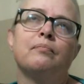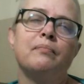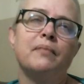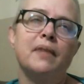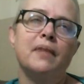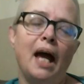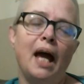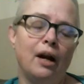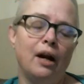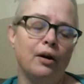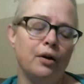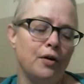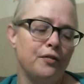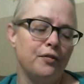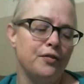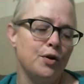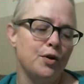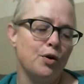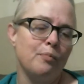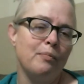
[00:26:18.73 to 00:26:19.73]
I don't know if
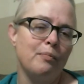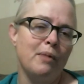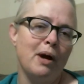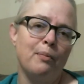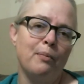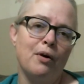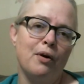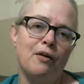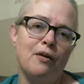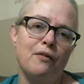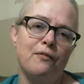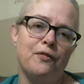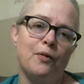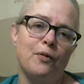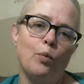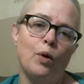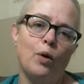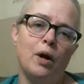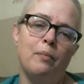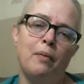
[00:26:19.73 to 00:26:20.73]
you remember from
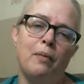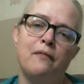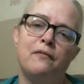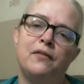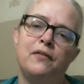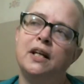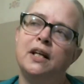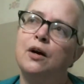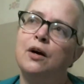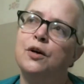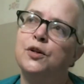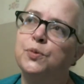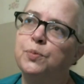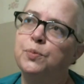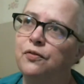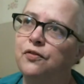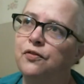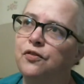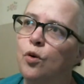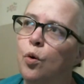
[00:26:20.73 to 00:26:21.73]
one of my videos
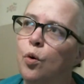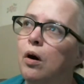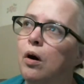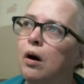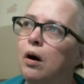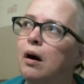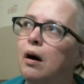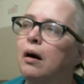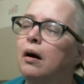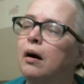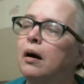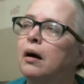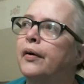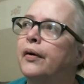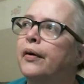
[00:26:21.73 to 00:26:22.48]
before,